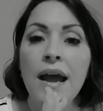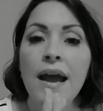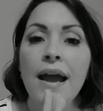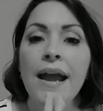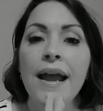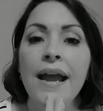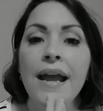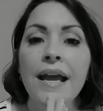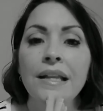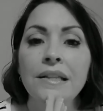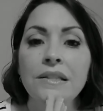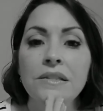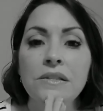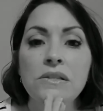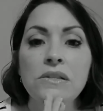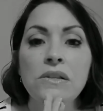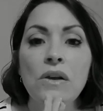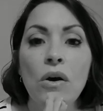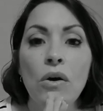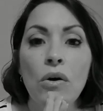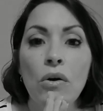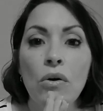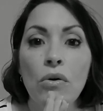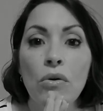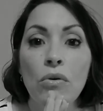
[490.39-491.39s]
And
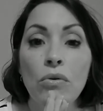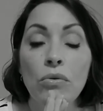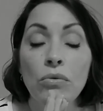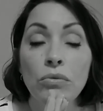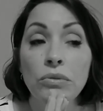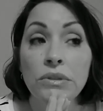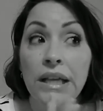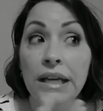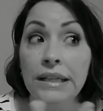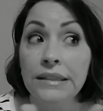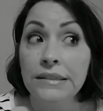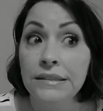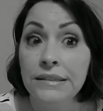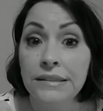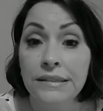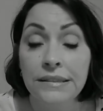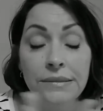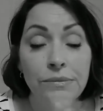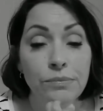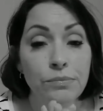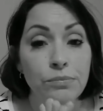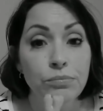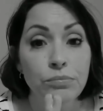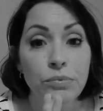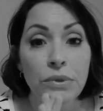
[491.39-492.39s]
so
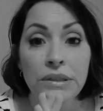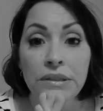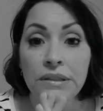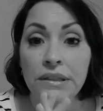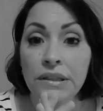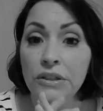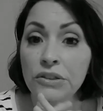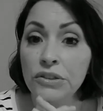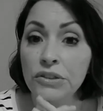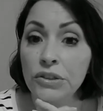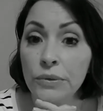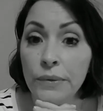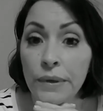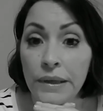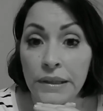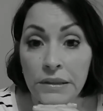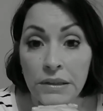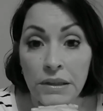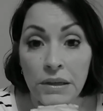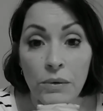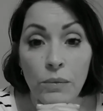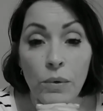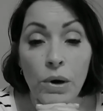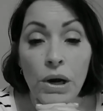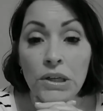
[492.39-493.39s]
that's what they're doing.
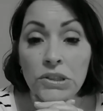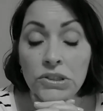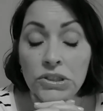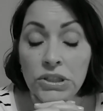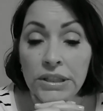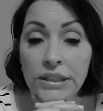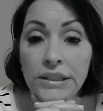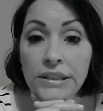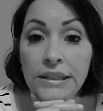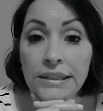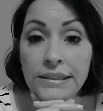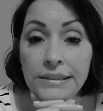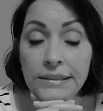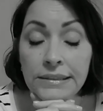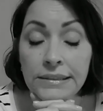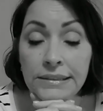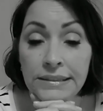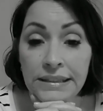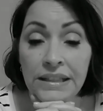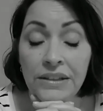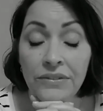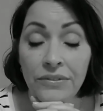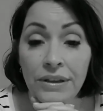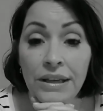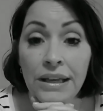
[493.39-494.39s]
They're watching the
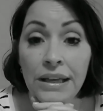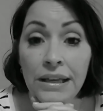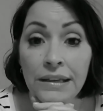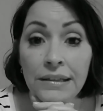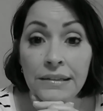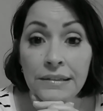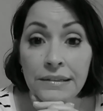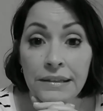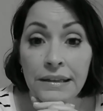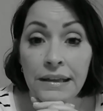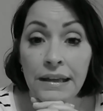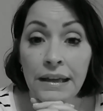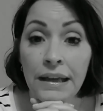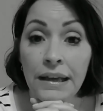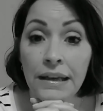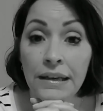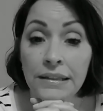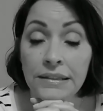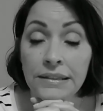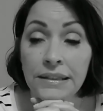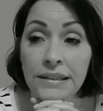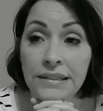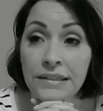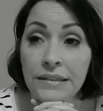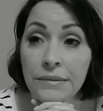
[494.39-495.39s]
TV, and
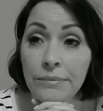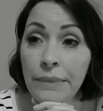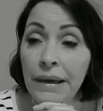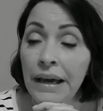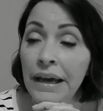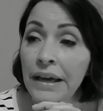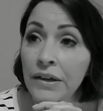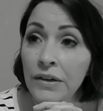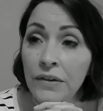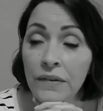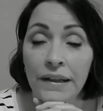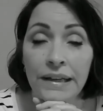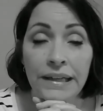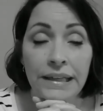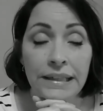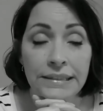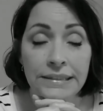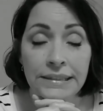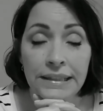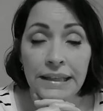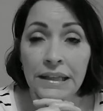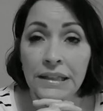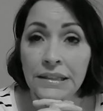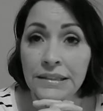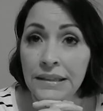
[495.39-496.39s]
it doesn't matter, like I
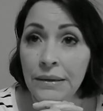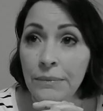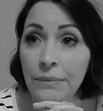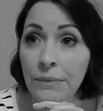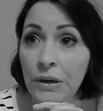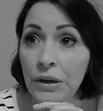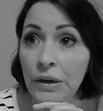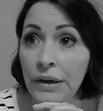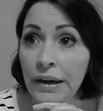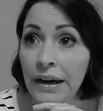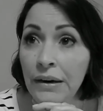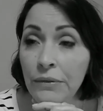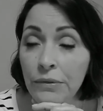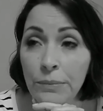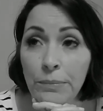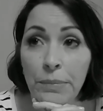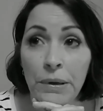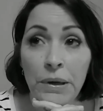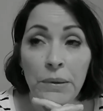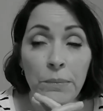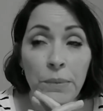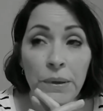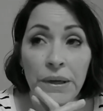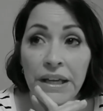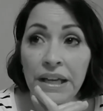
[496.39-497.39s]
said, Democrat,
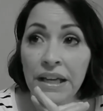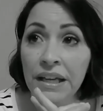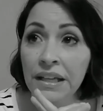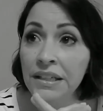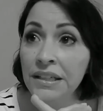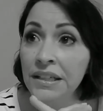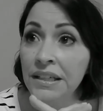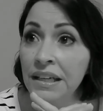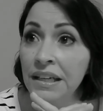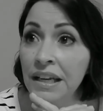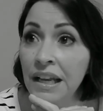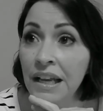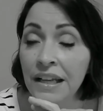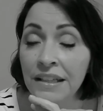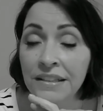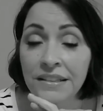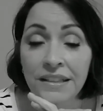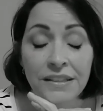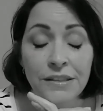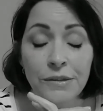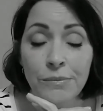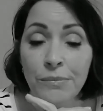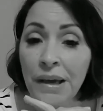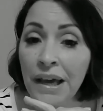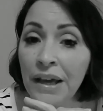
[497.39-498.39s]
Republican, it
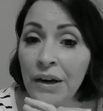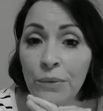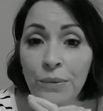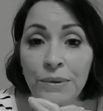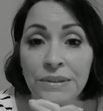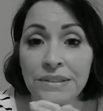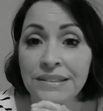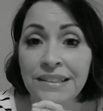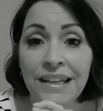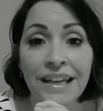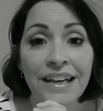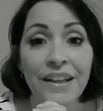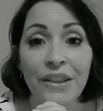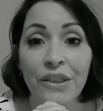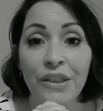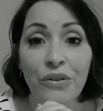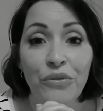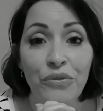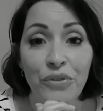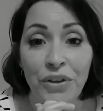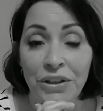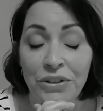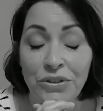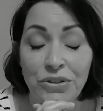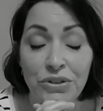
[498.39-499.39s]
doesn't matter what side of the
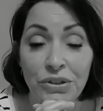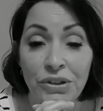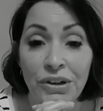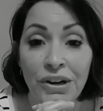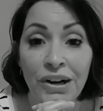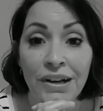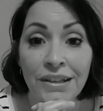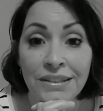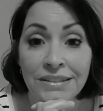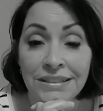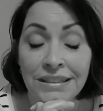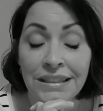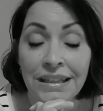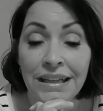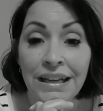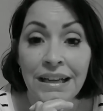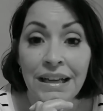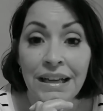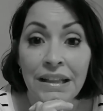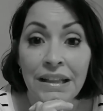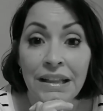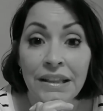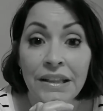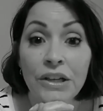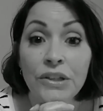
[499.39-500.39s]
fence you're on.
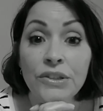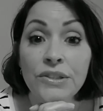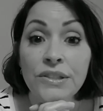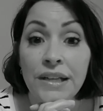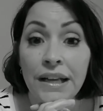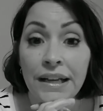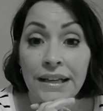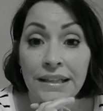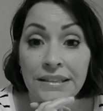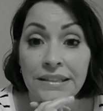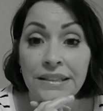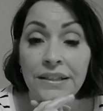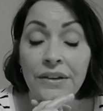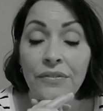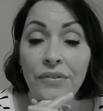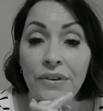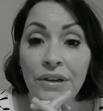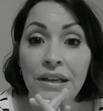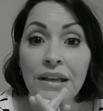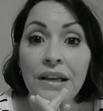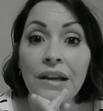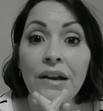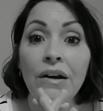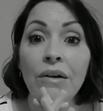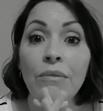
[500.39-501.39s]
There's
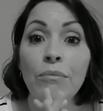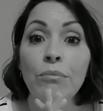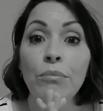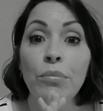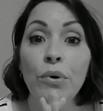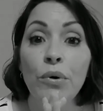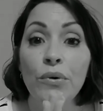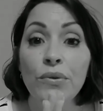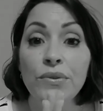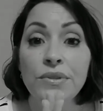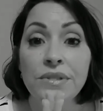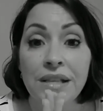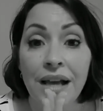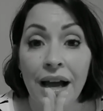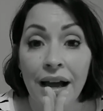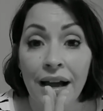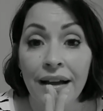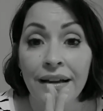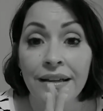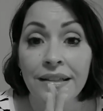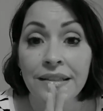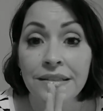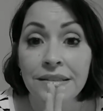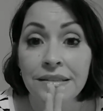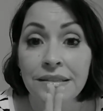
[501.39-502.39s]
negativity on both
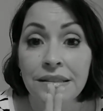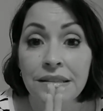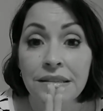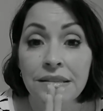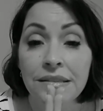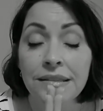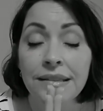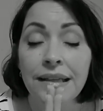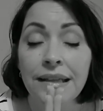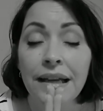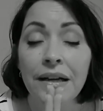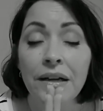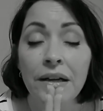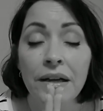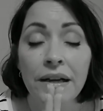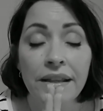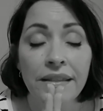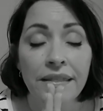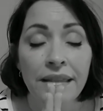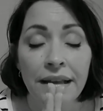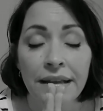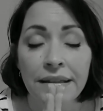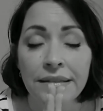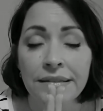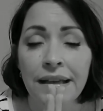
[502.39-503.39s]
sides, scary
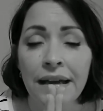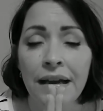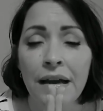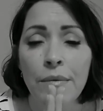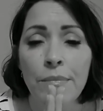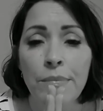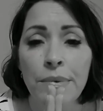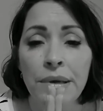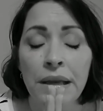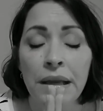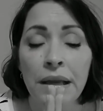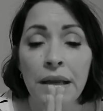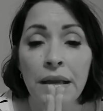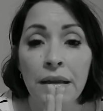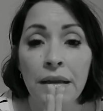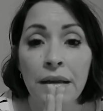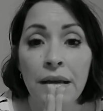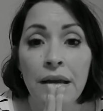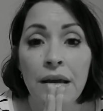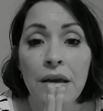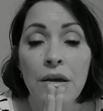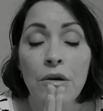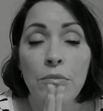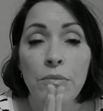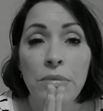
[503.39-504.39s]
things happening,
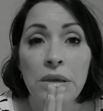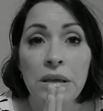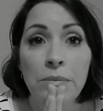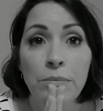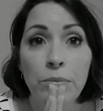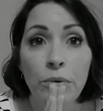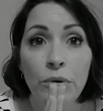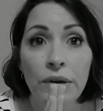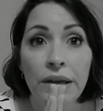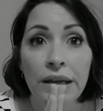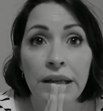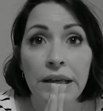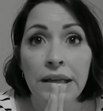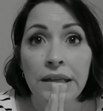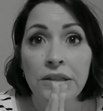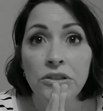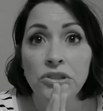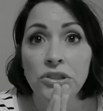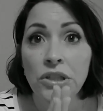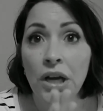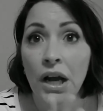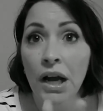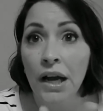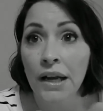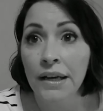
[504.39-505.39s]
people getting
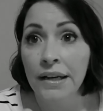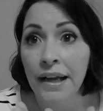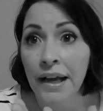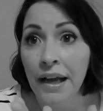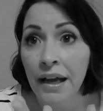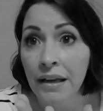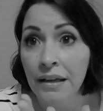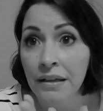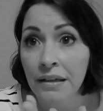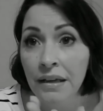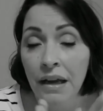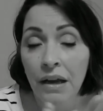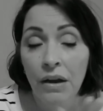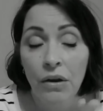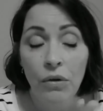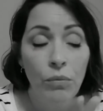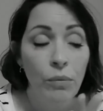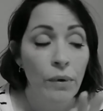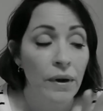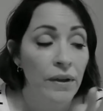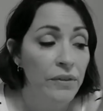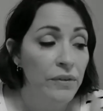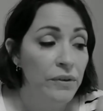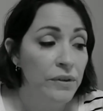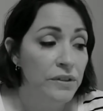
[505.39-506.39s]
shot at,
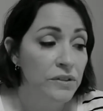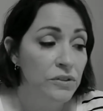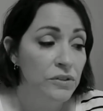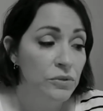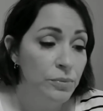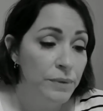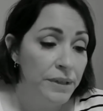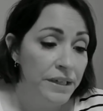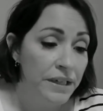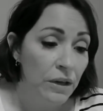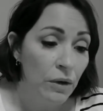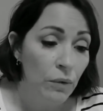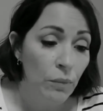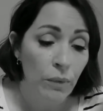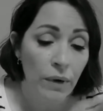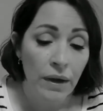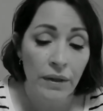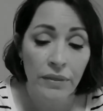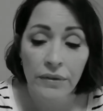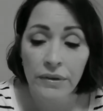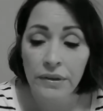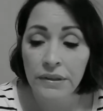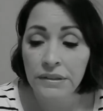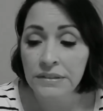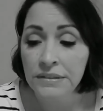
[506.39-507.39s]
whether it's real,
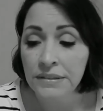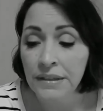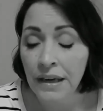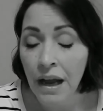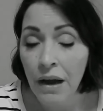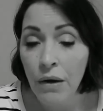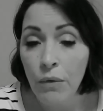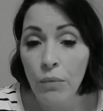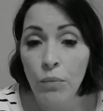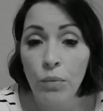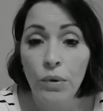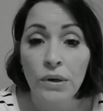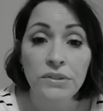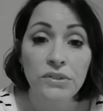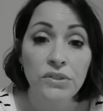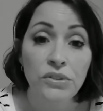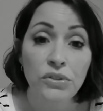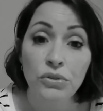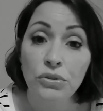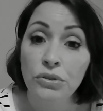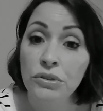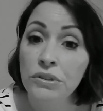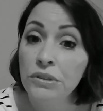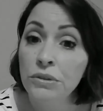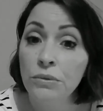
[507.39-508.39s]
whether it's not, what's
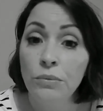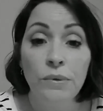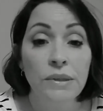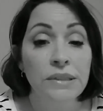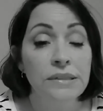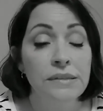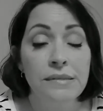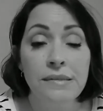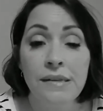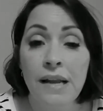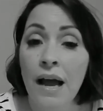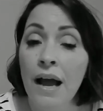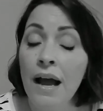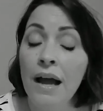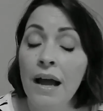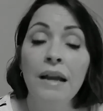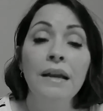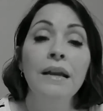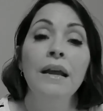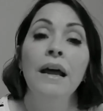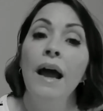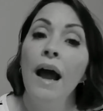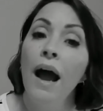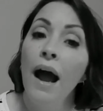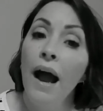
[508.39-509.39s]
true, what's
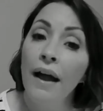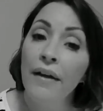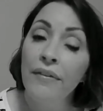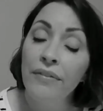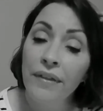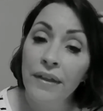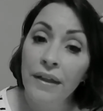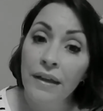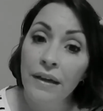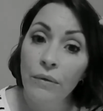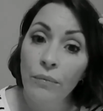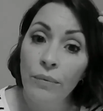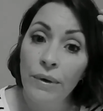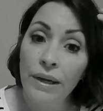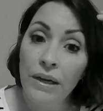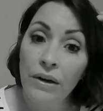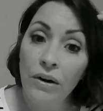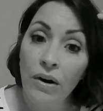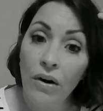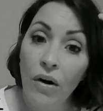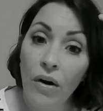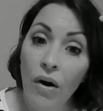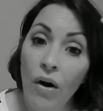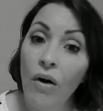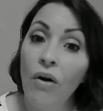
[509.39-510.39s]
not. I think we
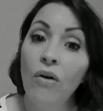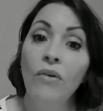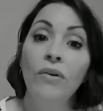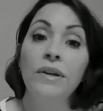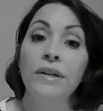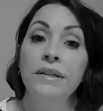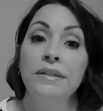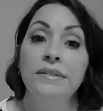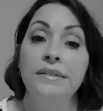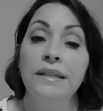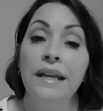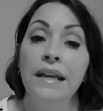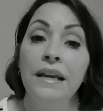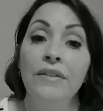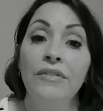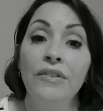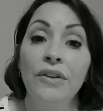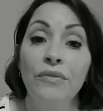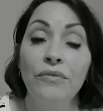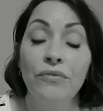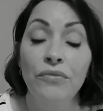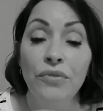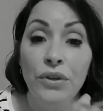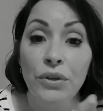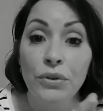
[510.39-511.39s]
are all in a state of
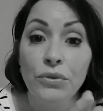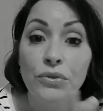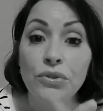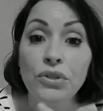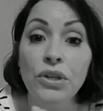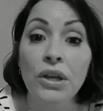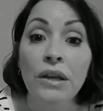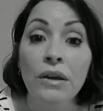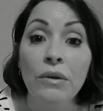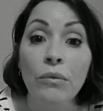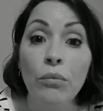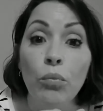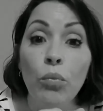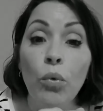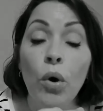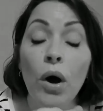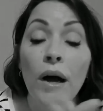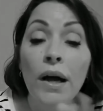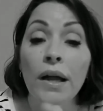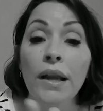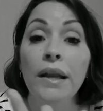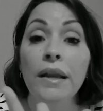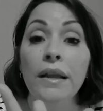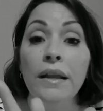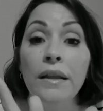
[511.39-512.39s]
confusion.
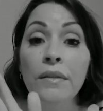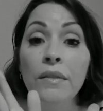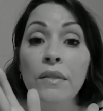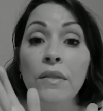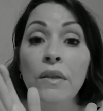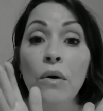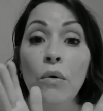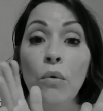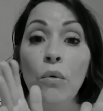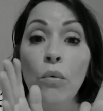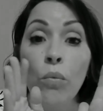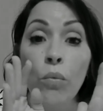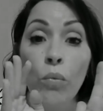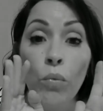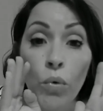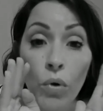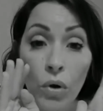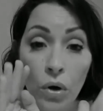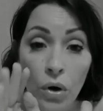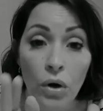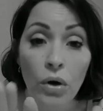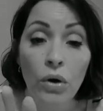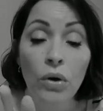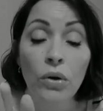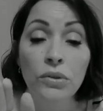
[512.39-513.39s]
What in the
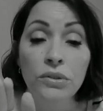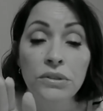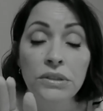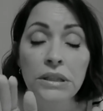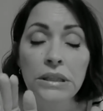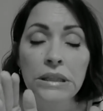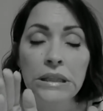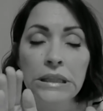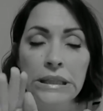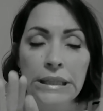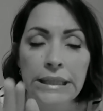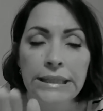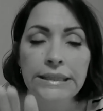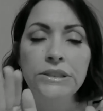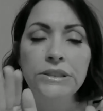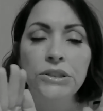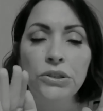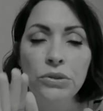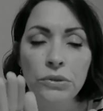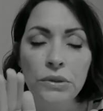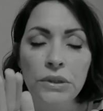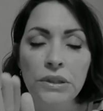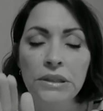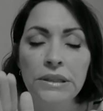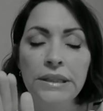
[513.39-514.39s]
world,
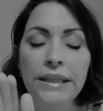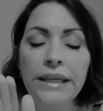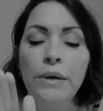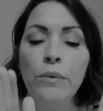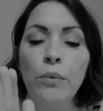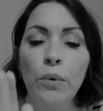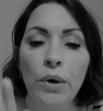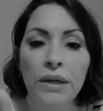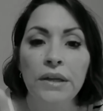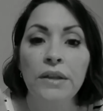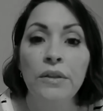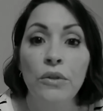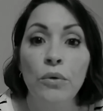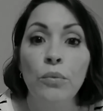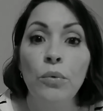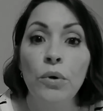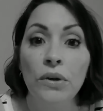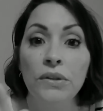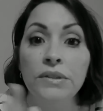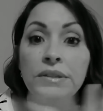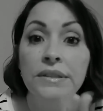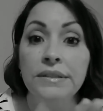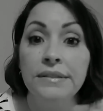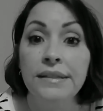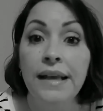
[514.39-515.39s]
literally, what in the
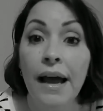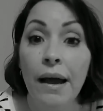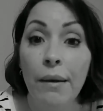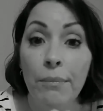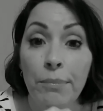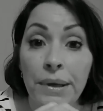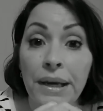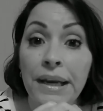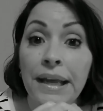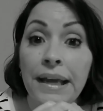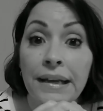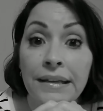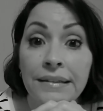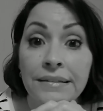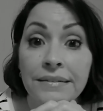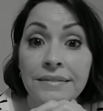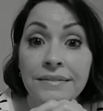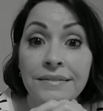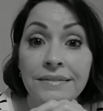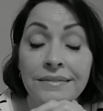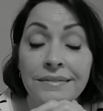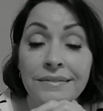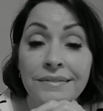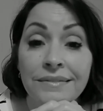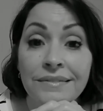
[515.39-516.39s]
world is happening?
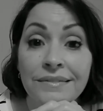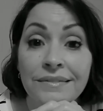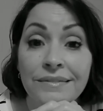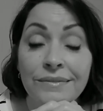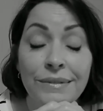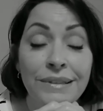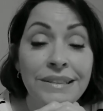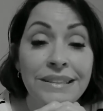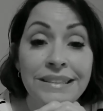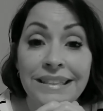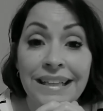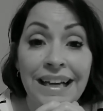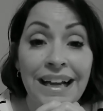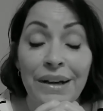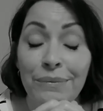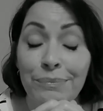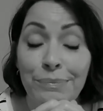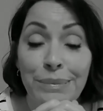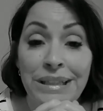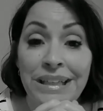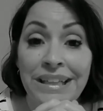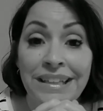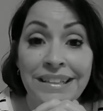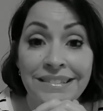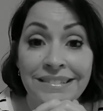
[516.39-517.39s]
What is
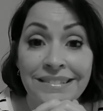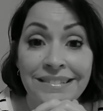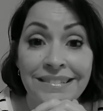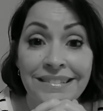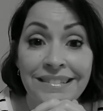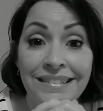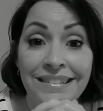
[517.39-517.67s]
happening?